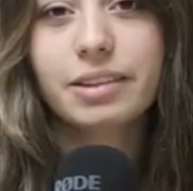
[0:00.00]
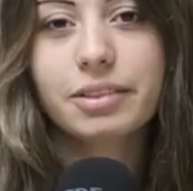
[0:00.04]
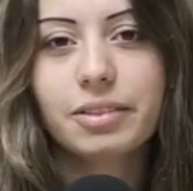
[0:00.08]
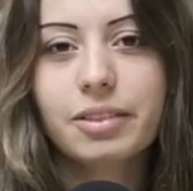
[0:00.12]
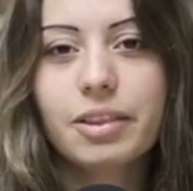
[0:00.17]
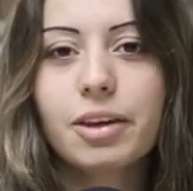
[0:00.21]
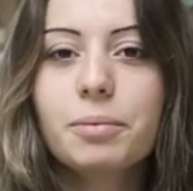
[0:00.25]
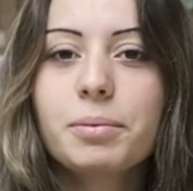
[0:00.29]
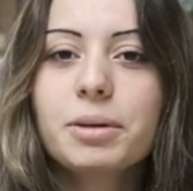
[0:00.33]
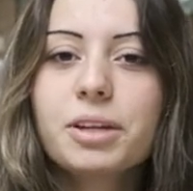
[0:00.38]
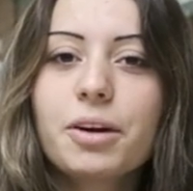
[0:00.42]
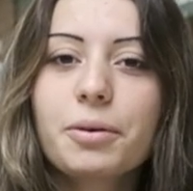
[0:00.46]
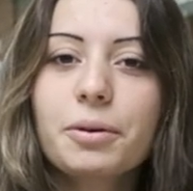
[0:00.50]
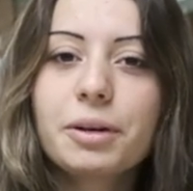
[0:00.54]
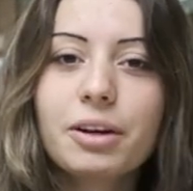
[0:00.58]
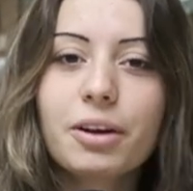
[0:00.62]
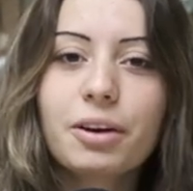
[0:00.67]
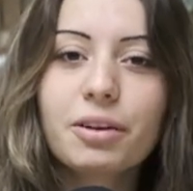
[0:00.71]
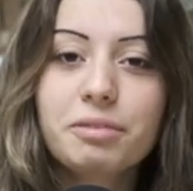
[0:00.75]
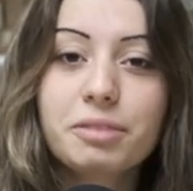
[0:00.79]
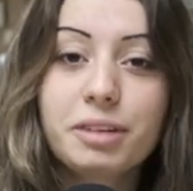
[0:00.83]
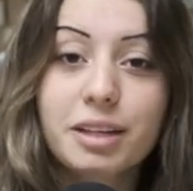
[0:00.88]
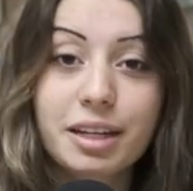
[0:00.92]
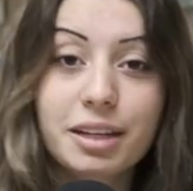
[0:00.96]
They'll be going
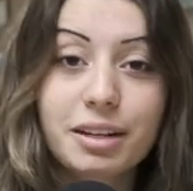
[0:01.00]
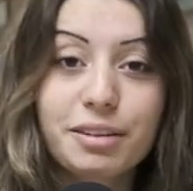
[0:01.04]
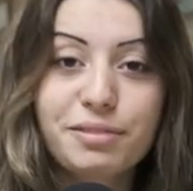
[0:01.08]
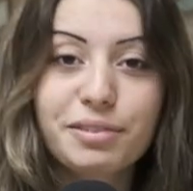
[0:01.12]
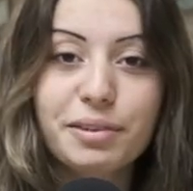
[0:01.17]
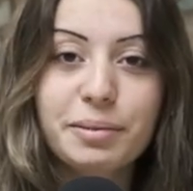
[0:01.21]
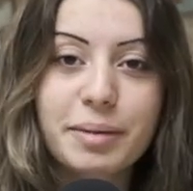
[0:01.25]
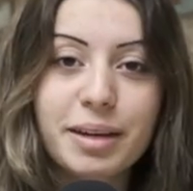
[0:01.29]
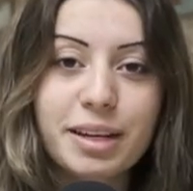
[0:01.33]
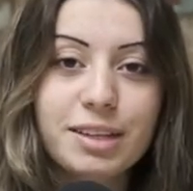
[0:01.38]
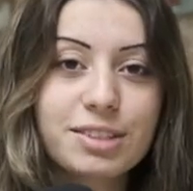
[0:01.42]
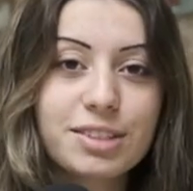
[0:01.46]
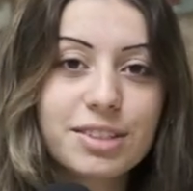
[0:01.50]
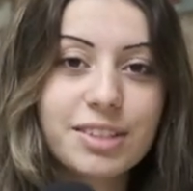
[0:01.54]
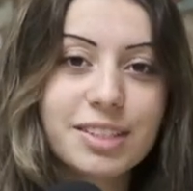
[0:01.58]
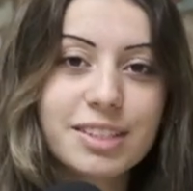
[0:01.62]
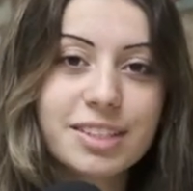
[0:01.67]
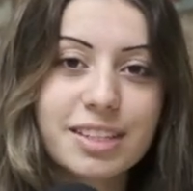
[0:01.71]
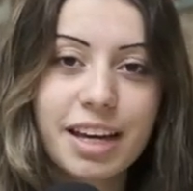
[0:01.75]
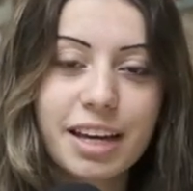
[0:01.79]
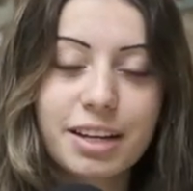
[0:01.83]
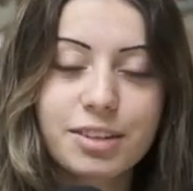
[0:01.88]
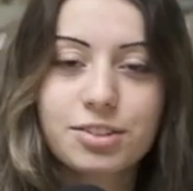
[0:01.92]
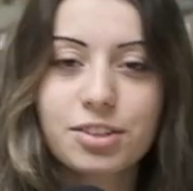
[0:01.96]
over an informational
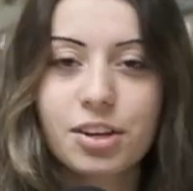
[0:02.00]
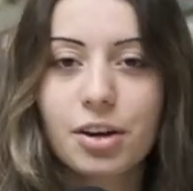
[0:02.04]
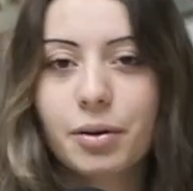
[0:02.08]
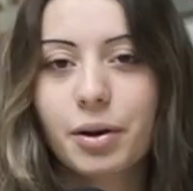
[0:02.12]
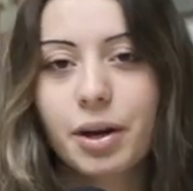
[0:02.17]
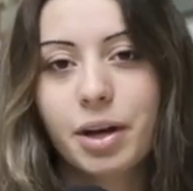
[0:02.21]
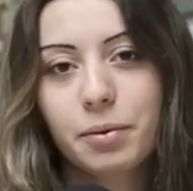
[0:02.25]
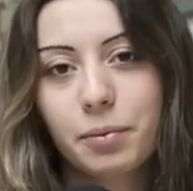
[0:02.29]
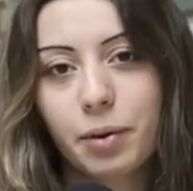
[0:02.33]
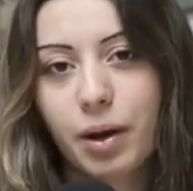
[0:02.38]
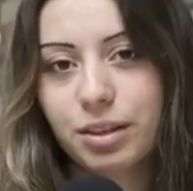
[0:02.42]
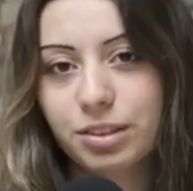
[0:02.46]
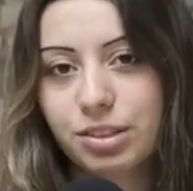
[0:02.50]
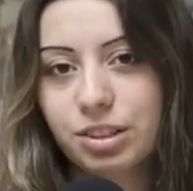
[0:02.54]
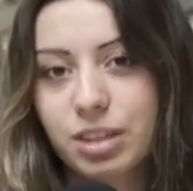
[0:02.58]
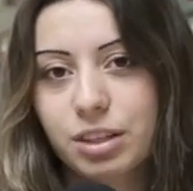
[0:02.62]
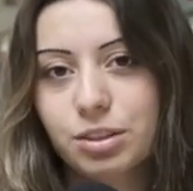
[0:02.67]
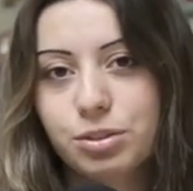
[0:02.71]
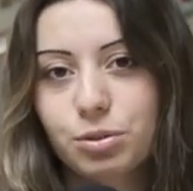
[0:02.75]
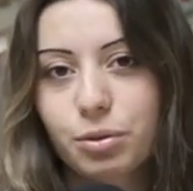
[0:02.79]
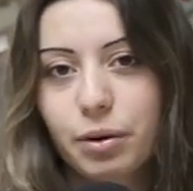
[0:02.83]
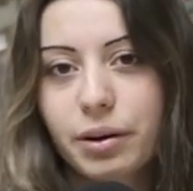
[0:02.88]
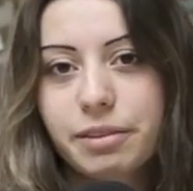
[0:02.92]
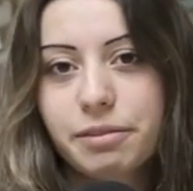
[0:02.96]
slideshow and watching a
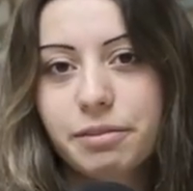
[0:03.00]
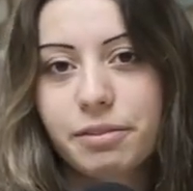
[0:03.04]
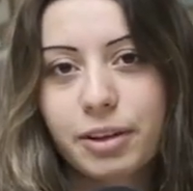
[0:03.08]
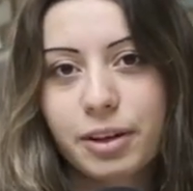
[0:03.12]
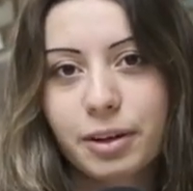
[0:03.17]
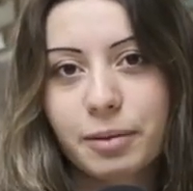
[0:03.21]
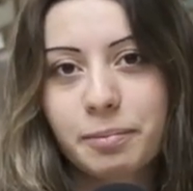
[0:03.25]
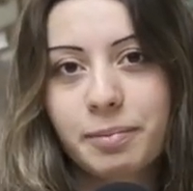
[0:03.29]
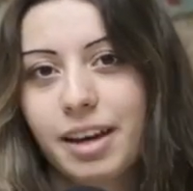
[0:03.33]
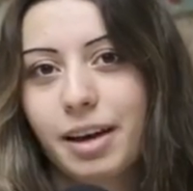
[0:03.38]
short film